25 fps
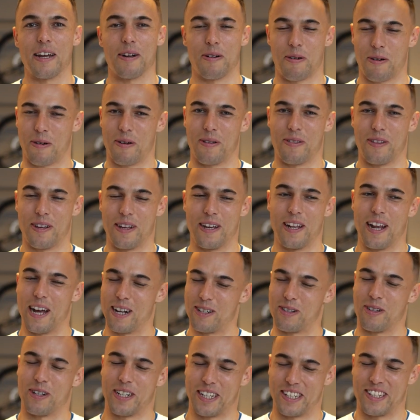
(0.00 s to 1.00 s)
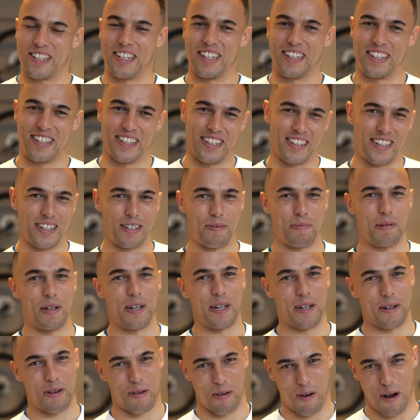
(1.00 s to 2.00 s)
the electric assistance has
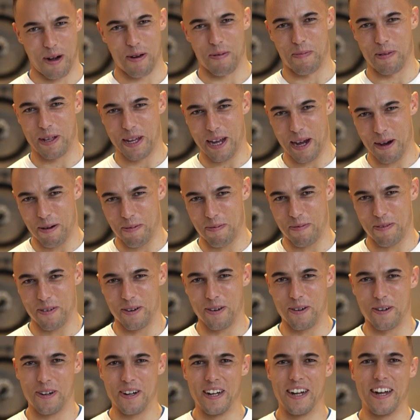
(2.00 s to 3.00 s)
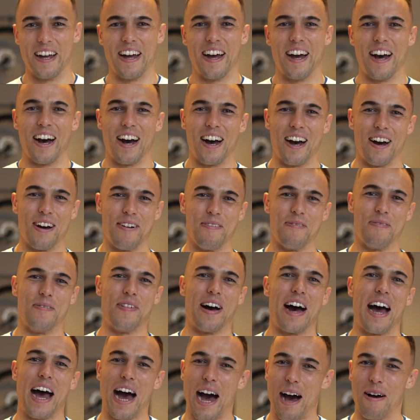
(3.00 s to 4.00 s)
been incredibly helpful.
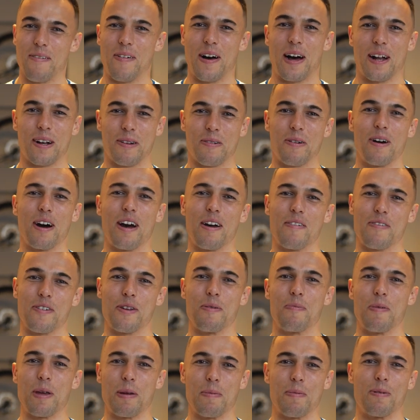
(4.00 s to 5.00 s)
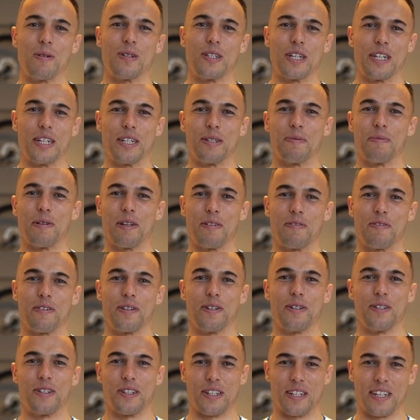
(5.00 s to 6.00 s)
Um, I have had quite a few people tease me for
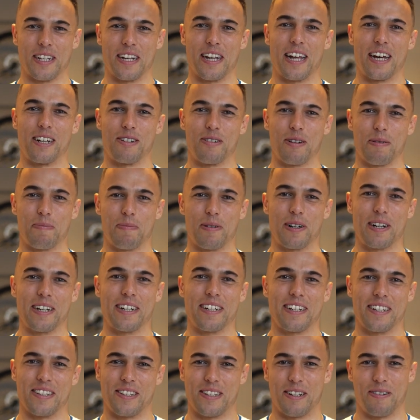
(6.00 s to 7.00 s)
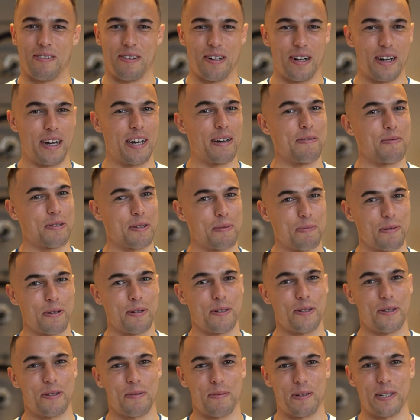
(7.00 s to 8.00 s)
using an electric bike, considering I am
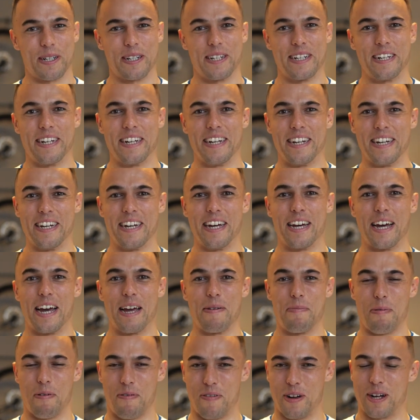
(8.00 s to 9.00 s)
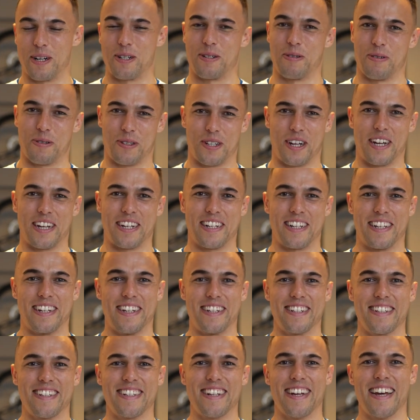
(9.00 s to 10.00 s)
supposed to be a professional
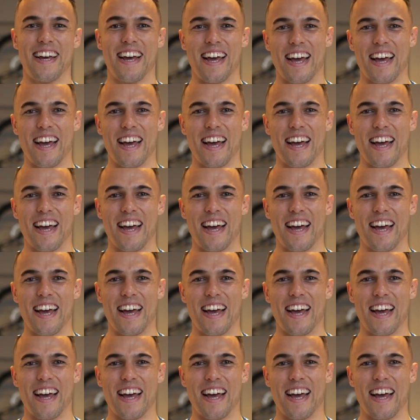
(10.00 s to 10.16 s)
cyclist.